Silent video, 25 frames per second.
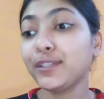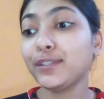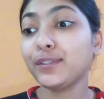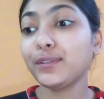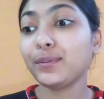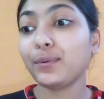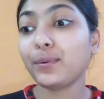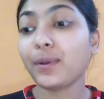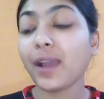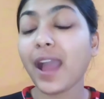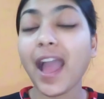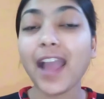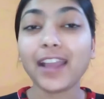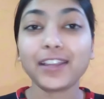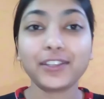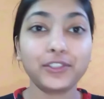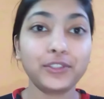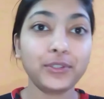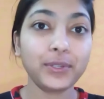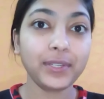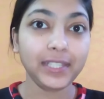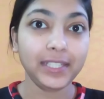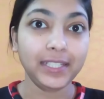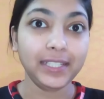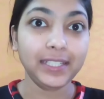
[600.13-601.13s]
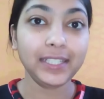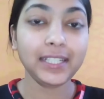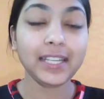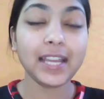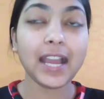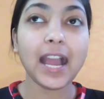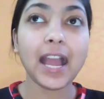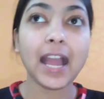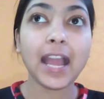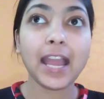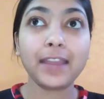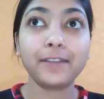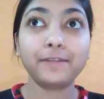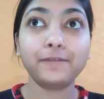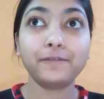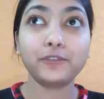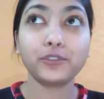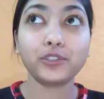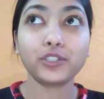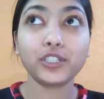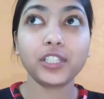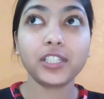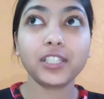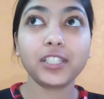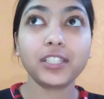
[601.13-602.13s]
So actually I
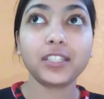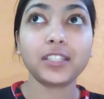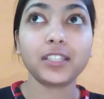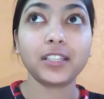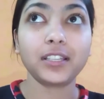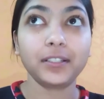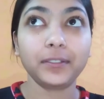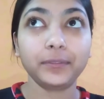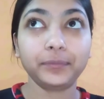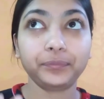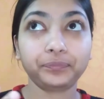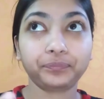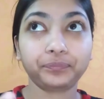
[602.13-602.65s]
was